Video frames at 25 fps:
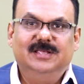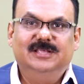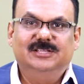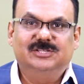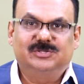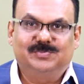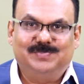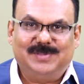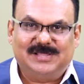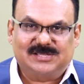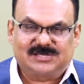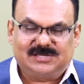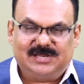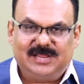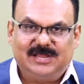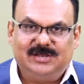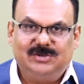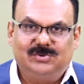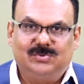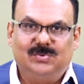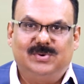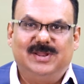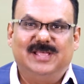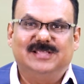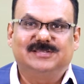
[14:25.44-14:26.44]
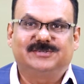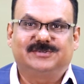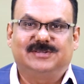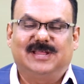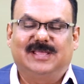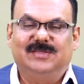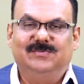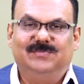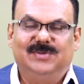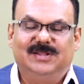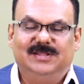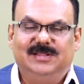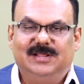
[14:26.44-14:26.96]
especially in today's
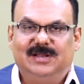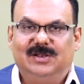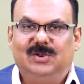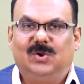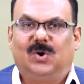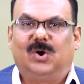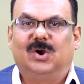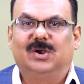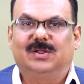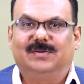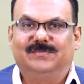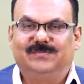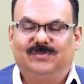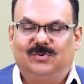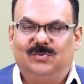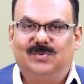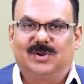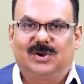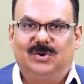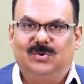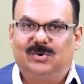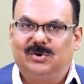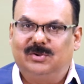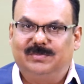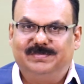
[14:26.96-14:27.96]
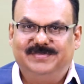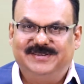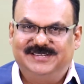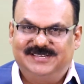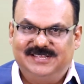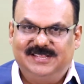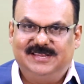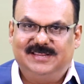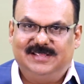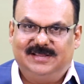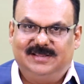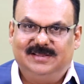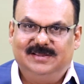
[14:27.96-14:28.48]
time when there are a lot of overload of
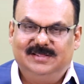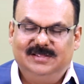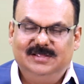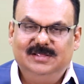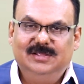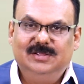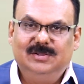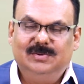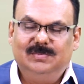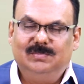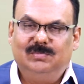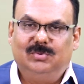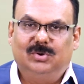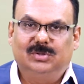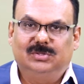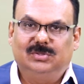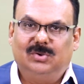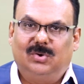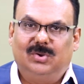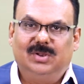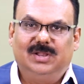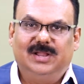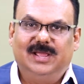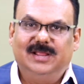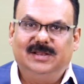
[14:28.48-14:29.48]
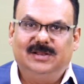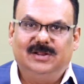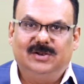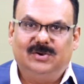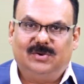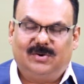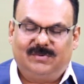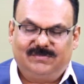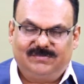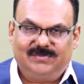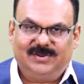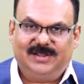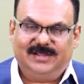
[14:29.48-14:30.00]
material, both online and
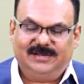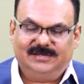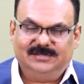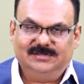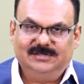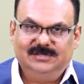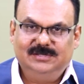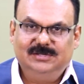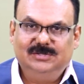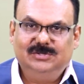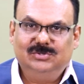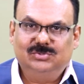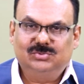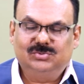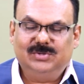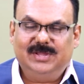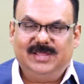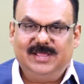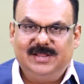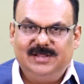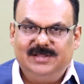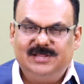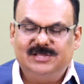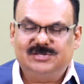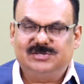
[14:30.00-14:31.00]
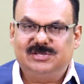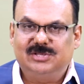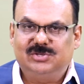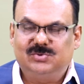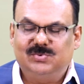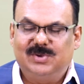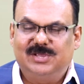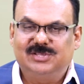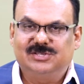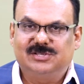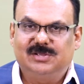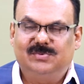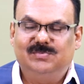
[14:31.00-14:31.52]
offline. So, in this
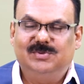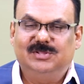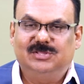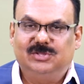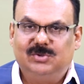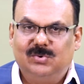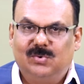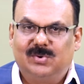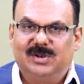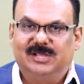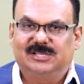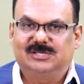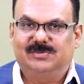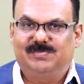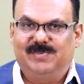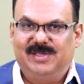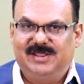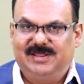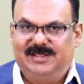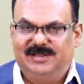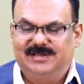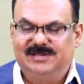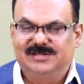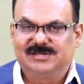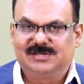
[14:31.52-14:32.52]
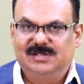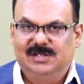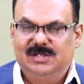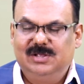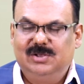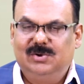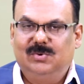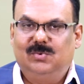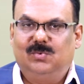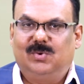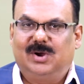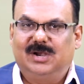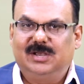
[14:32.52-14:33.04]
situation, with your experience,
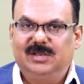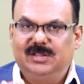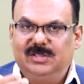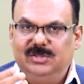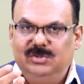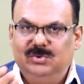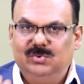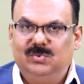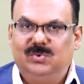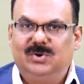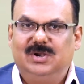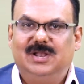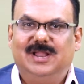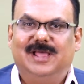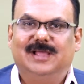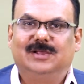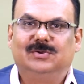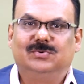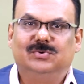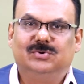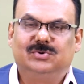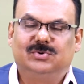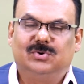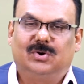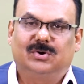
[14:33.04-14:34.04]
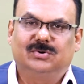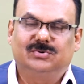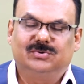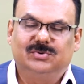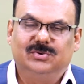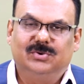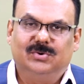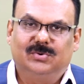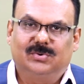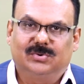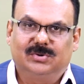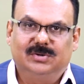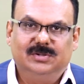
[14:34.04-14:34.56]
what you would like to talk to
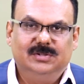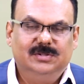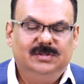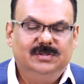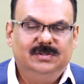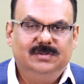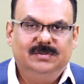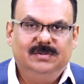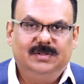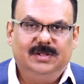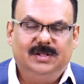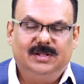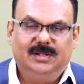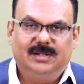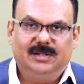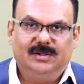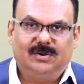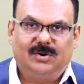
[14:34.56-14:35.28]
your uh,